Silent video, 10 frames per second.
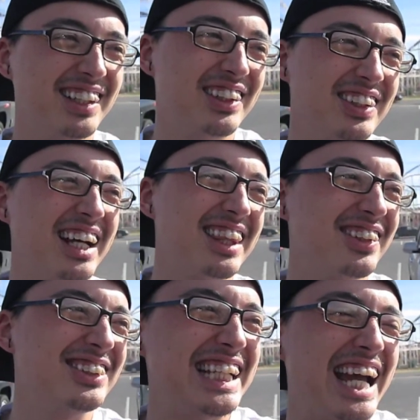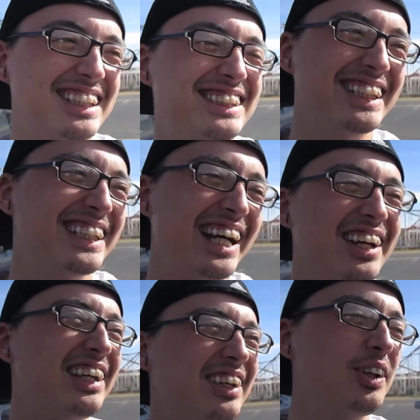They're, they're not enthusiastic. I
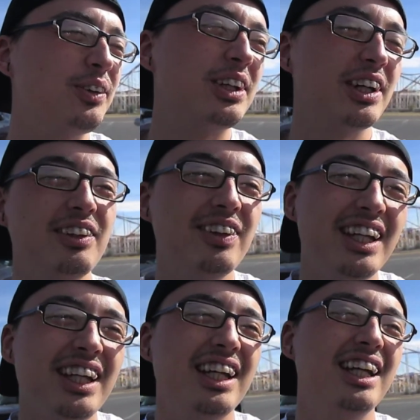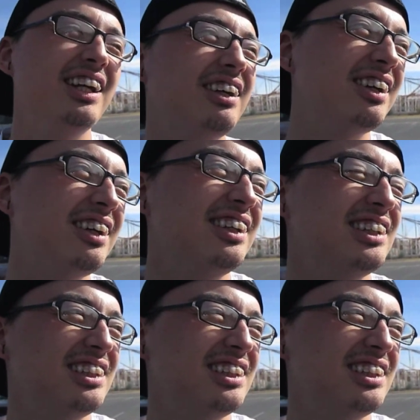don't hear no one going, eee, or